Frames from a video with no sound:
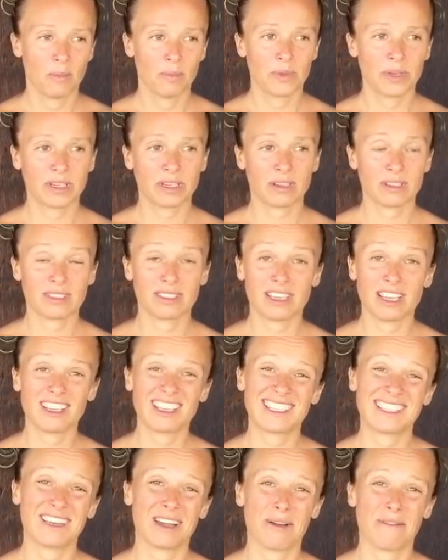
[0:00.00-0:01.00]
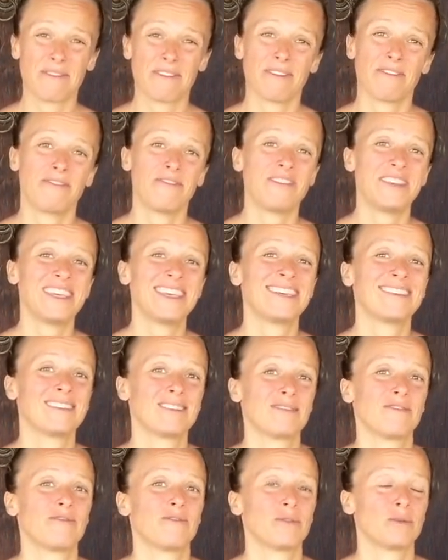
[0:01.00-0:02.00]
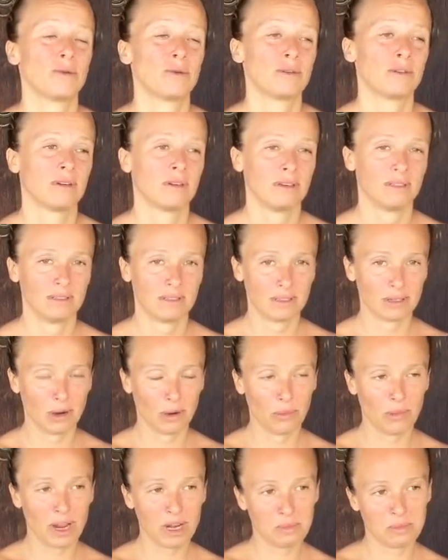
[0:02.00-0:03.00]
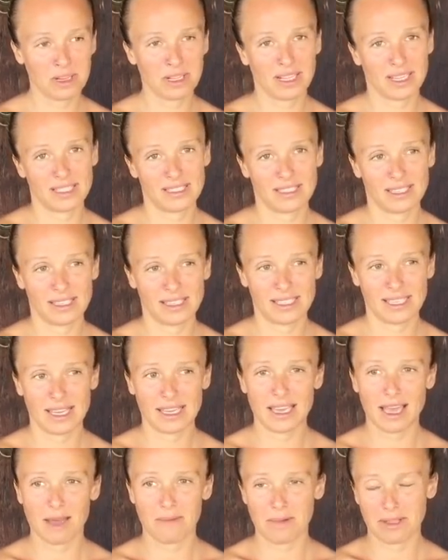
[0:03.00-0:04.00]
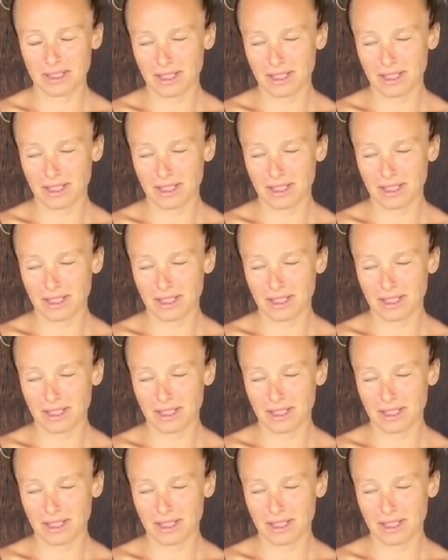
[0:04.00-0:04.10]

because they serve vegan food, you know, one meal at 6 a.m.